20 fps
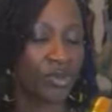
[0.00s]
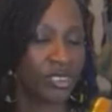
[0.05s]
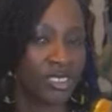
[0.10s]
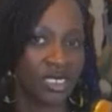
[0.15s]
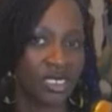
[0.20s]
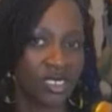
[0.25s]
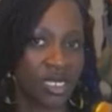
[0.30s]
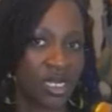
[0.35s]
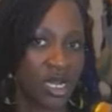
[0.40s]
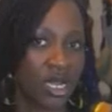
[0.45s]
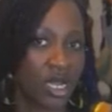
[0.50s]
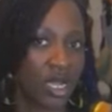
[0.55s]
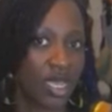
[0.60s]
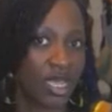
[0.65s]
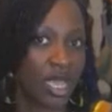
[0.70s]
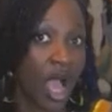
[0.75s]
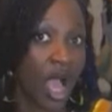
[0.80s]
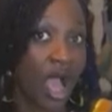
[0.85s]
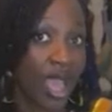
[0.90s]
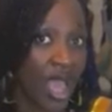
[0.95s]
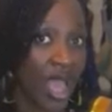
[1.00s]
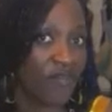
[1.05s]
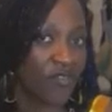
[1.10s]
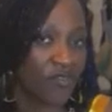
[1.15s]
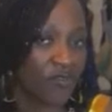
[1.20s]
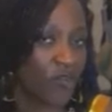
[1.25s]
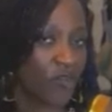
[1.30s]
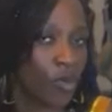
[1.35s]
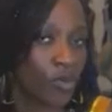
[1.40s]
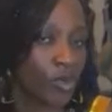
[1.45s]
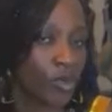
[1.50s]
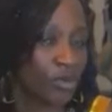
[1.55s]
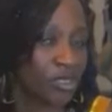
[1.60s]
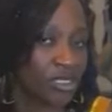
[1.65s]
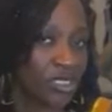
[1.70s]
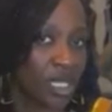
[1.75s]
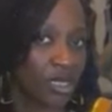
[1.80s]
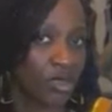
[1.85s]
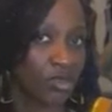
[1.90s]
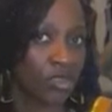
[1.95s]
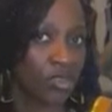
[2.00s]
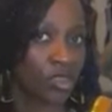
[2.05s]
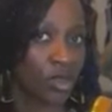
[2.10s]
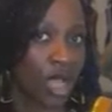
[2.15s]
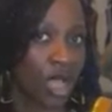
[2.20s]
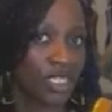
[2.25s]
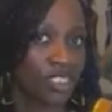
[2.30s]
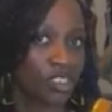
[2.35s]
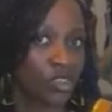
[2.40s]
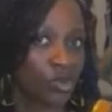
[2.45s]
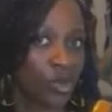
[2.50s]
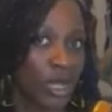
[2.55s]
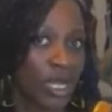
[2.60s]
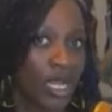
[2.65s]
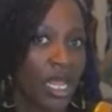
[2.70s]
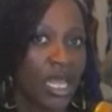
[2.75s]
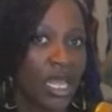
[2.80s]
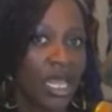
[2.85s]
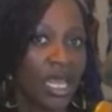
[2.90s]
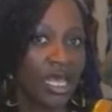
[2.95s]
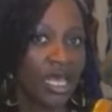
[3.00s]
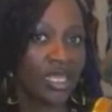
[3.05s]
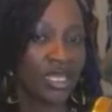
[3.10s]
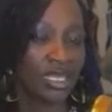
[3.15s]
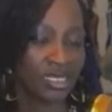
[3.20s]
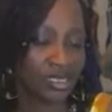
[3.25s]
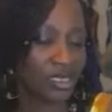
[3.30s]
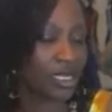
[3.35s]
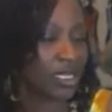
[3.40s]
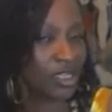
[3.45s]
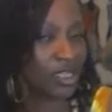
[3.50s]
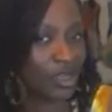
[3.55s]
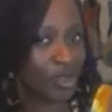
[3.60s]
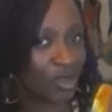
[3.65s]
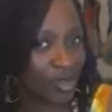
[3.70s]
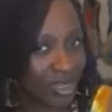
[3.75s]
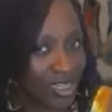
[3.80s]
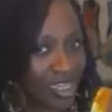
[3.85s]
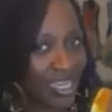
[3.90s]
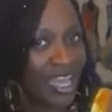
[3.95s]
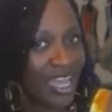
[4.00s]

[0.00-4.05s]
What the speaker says: is it? And I have a phobia with salons. So I just went, yes, thank you.